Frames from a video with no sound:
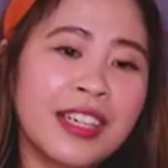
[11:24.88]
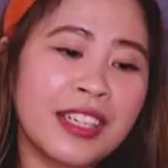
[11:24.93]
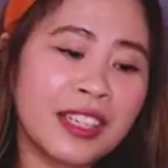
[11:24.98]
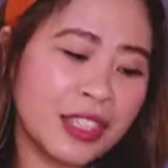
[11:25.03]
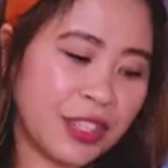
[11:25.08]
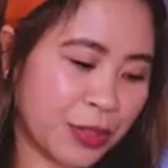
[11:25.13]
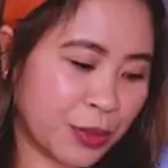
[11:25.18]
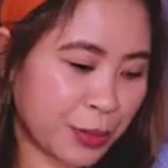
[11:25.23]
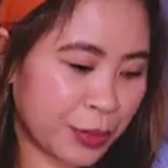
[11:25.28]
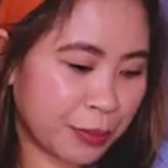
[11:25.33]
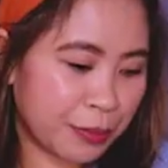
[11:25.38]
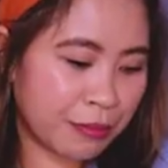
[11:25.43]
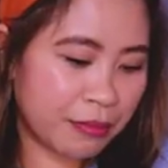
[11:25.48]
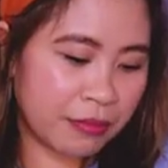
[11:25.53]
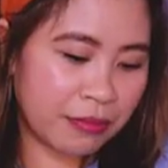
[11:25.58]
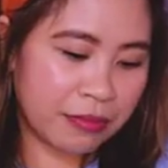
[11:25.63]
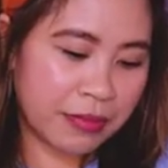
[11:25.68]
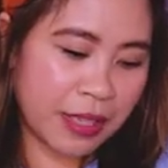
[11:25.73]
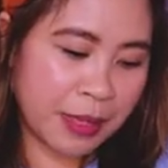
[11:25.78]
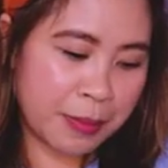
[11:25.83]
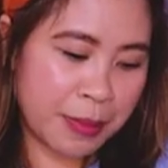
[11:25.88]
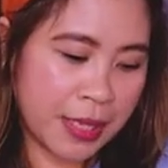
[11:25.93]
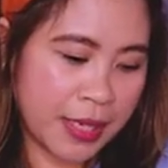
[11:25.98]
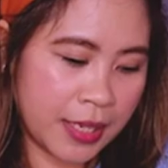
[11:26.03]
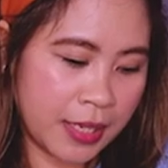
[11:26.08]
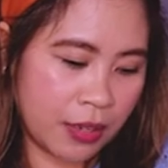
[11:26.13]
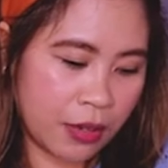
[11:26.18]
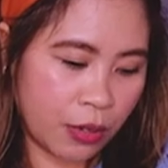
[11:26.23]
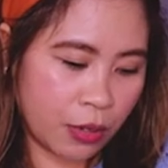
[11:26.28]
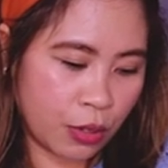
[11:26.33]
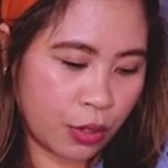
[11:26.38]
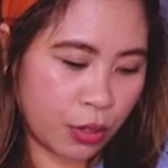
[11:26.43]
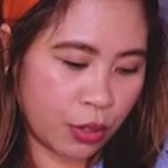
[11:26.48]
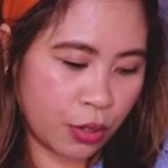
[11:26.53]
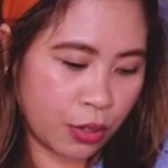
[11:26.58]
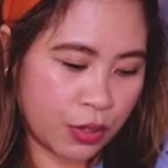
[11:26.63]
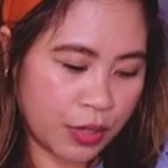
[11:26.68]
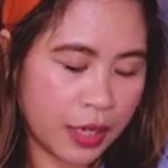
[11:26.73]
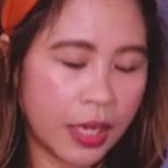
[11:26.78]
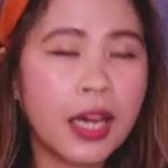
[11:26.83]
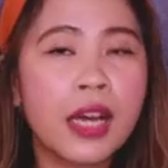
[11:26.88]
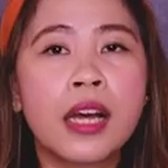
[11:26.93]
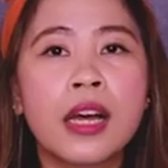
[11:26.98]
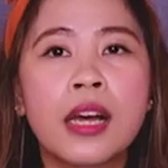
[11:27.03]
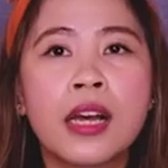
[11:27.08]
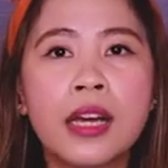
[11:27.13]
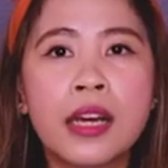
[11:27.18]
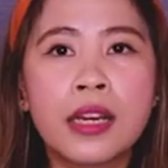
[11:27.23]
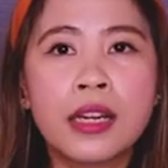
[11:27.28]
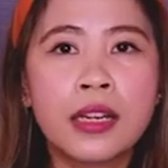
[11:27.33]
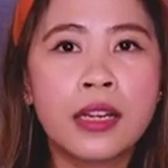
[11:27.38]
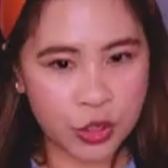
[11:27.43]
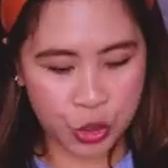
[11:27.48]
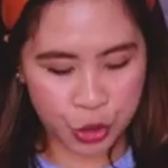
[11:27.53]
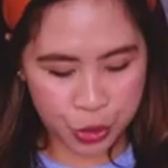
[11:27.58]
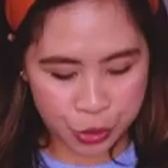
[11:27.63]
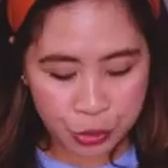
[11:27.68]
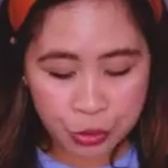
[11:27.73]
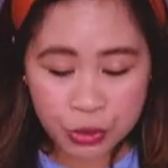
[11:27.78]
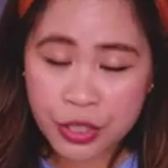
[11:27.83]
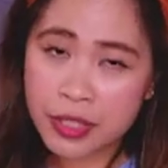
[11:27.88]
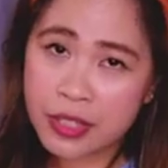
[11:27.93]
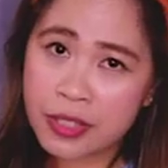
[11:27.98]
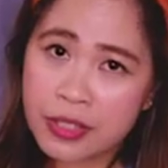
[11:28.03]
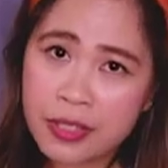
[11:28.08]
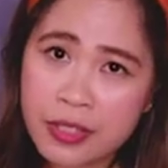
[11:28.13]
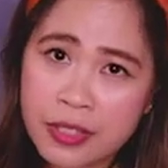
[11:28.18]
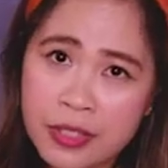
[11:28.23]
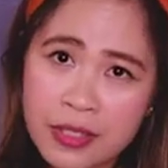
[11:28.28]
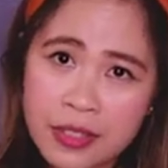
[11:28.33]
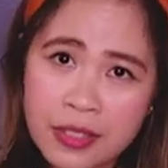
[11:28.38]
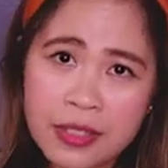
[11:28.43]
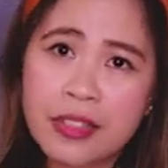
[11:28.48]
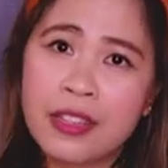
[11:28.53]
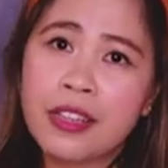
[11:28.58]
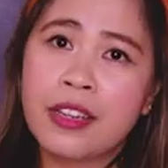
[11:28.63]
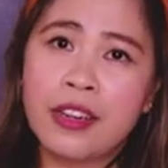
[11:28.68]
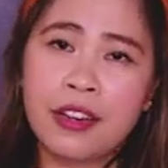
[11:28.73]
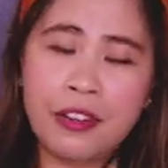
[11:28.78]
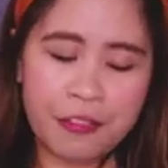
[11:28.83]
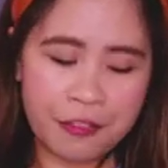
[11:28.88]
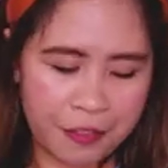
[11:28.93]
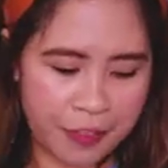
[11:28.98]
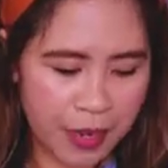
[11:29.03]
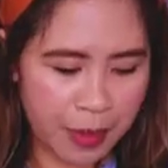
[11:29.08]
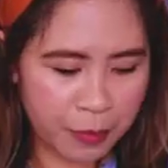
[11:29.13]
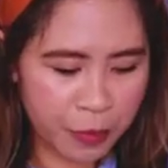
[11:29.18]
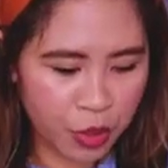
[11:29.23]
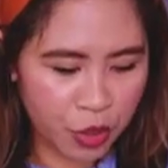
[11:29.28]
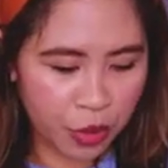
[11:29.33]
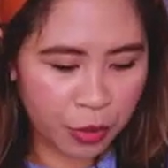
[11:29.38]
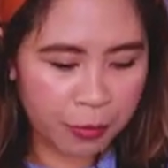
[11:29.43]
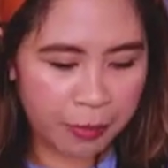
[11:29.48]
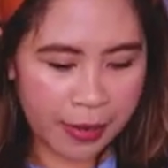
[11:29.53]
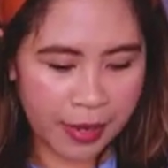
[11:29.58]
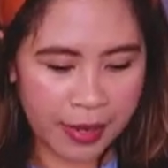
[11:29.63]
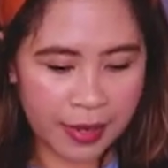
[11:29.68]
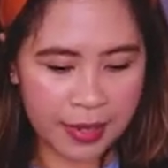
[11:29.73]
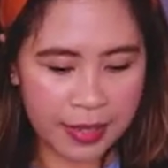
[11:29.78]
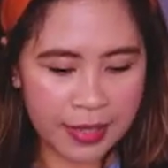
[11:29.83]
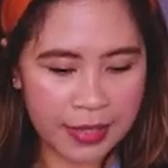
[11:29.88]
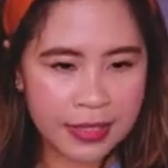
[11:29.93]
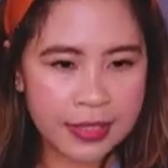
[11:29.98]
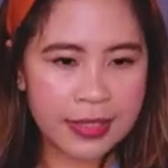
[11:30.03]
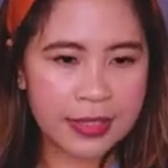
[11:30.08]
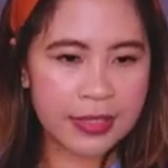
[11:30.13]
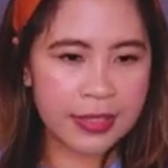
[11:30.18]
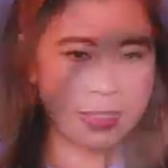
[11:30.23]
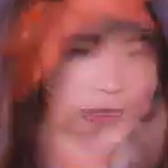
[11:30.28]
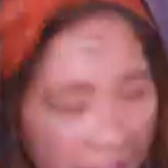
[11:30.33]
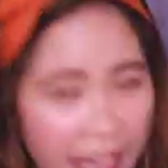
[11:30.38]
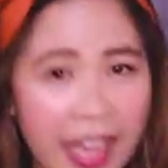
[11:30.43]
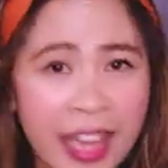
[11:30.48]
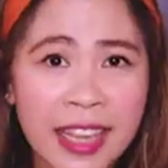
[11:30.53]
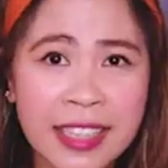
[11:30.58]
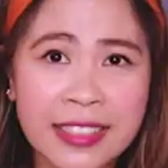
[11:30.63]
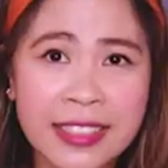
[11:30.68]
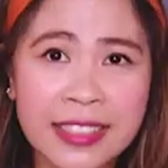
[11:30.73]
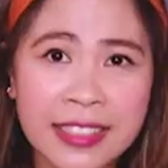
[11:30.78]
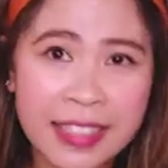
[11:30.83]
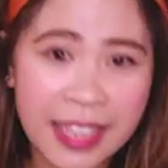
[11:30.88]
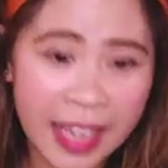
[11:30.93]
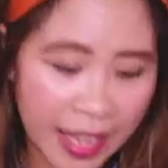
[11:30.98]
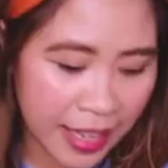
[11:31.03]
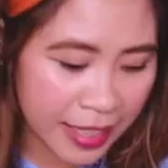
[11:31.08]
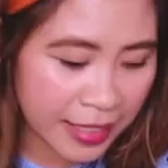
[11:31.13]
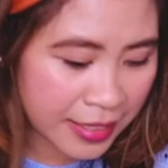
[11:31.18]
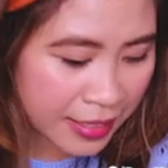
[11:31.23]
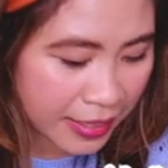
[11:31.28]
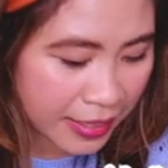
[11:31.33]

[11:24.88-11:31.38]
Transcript: lang yung nabili ko na shoes from New Balance. Next, guys,